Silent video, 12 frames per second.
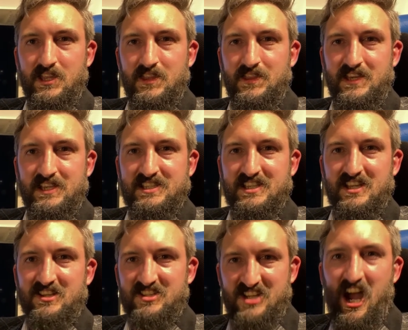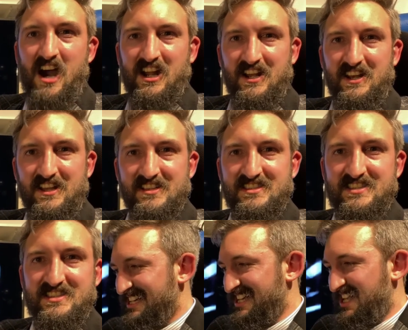this darkness.